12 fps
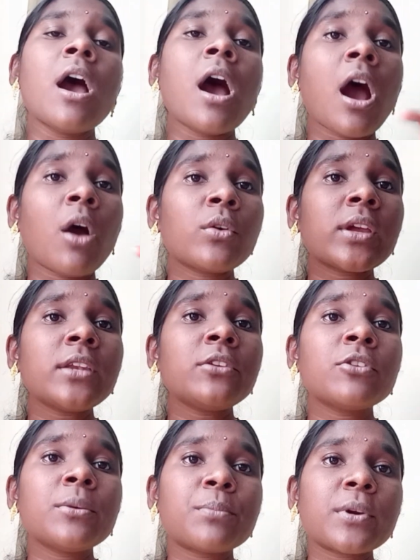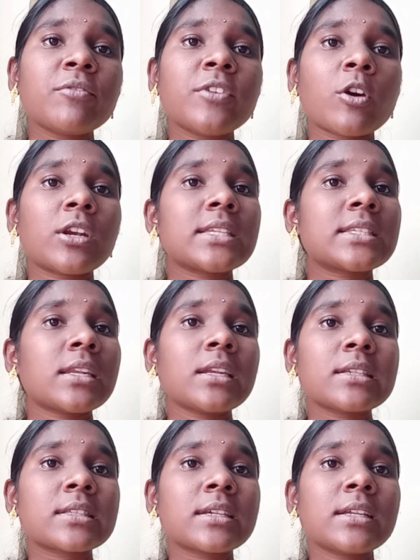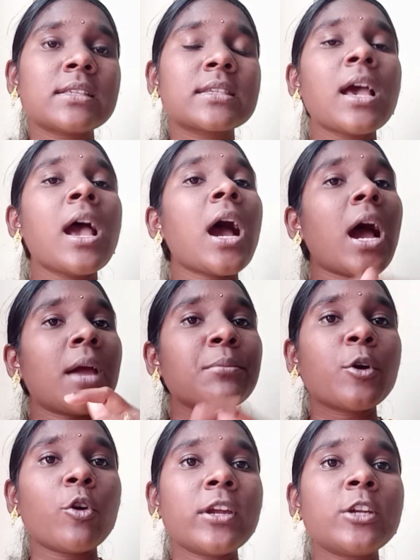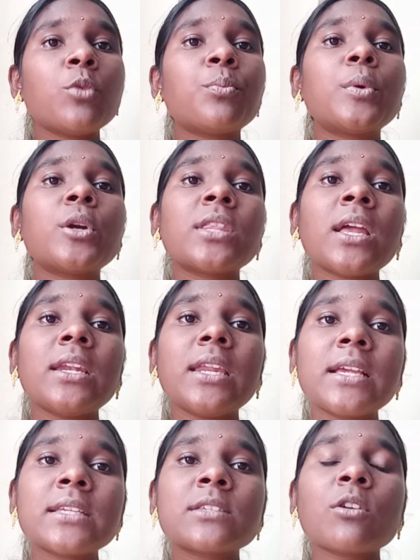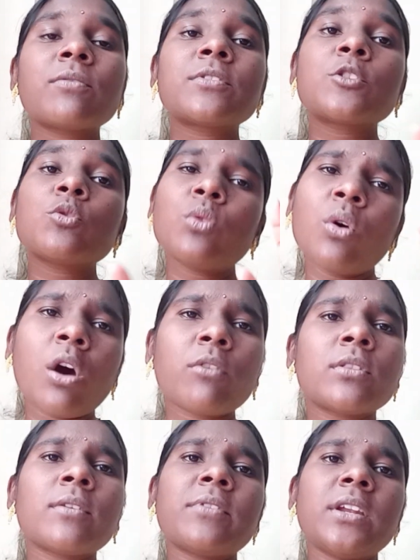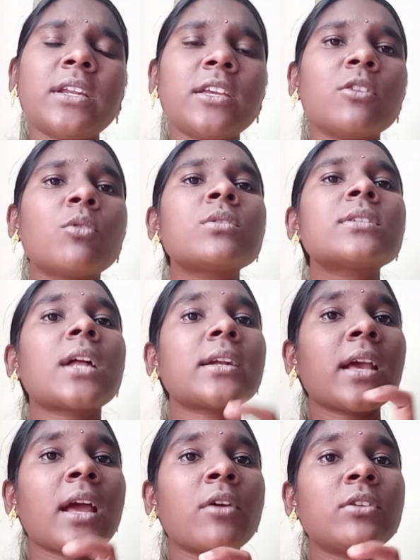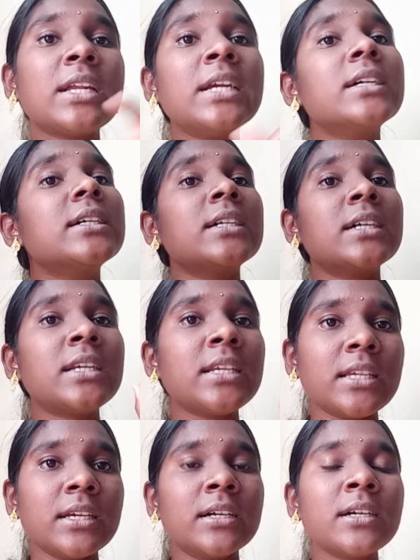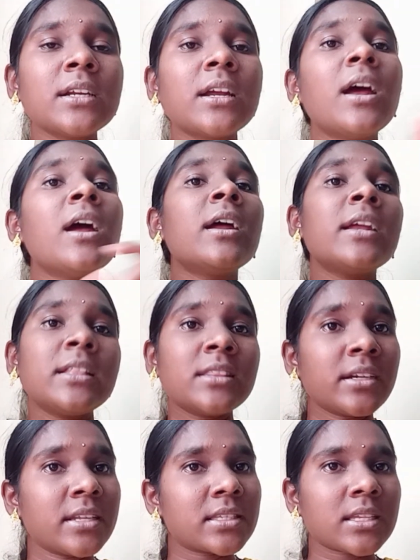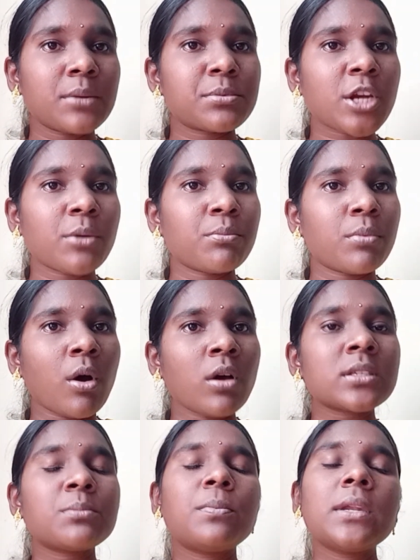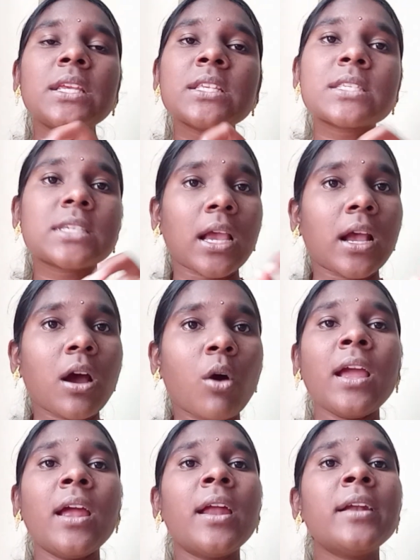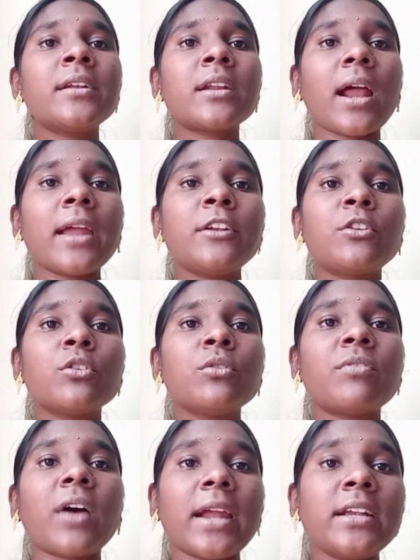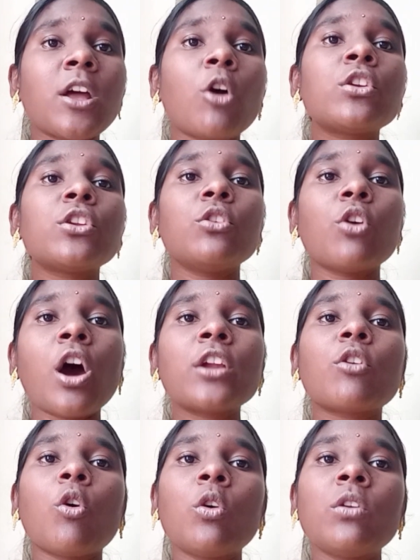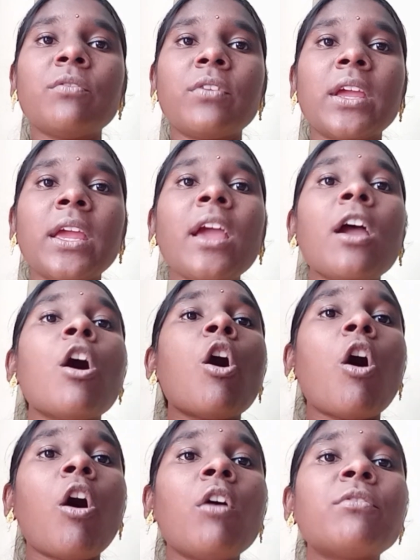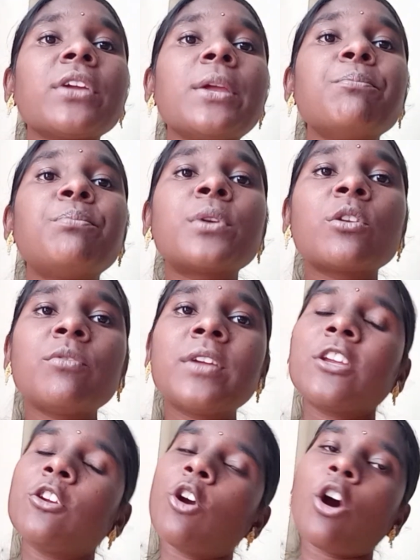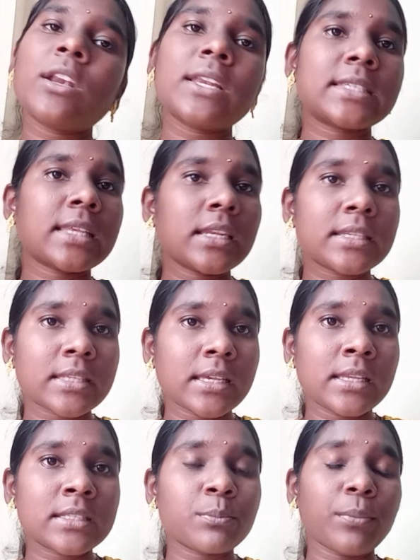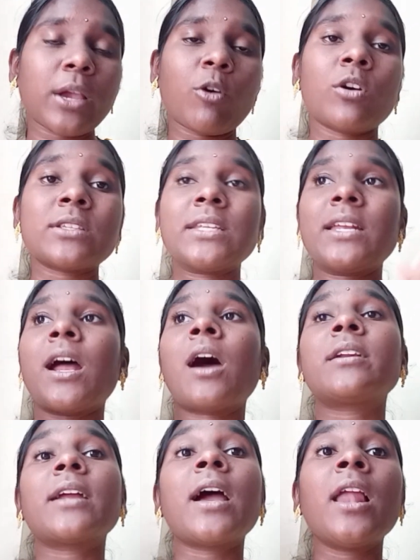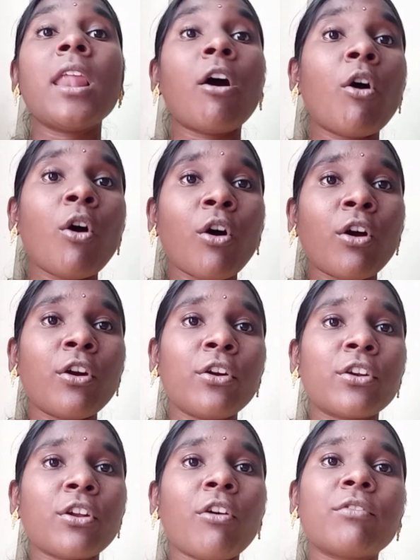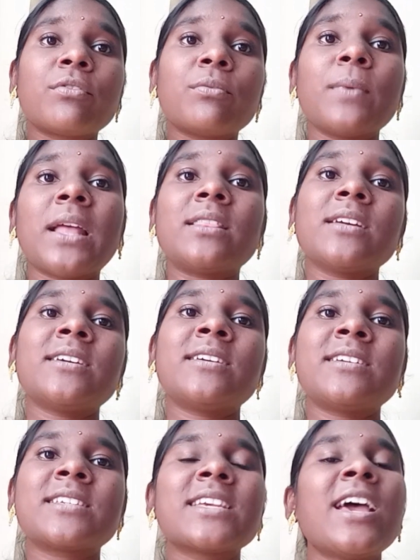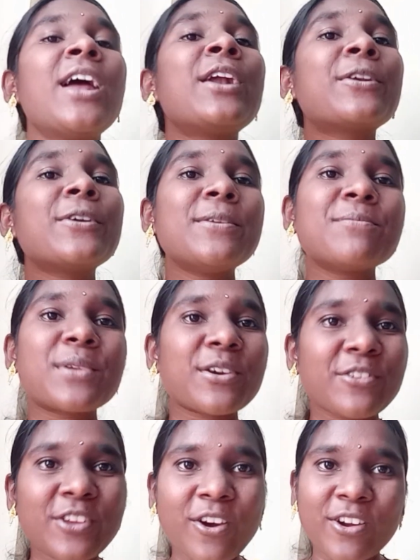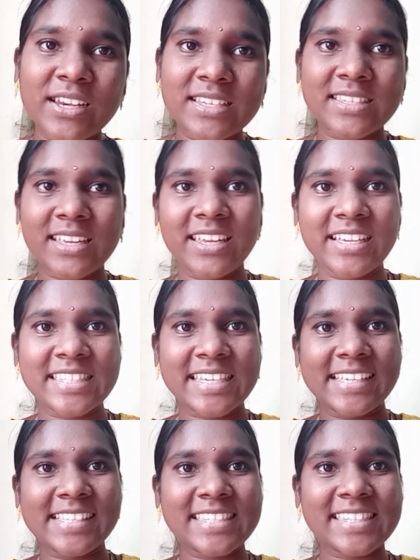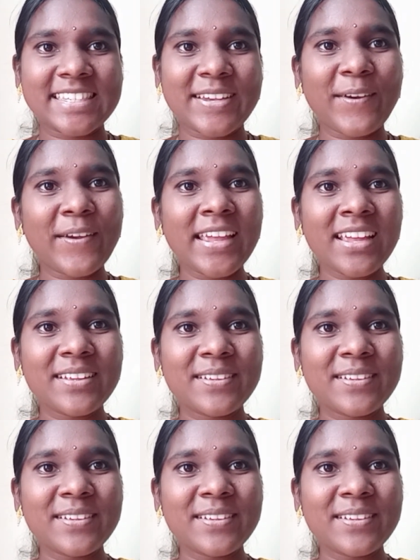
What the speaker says: How can you improve your listening skills? I am going to put the links of 2 of the videos that I have did earlier in the description box. Please check out and try to find out your own way of improving your listening skills, because there are a lot of methods to improve your listening skills. Okay,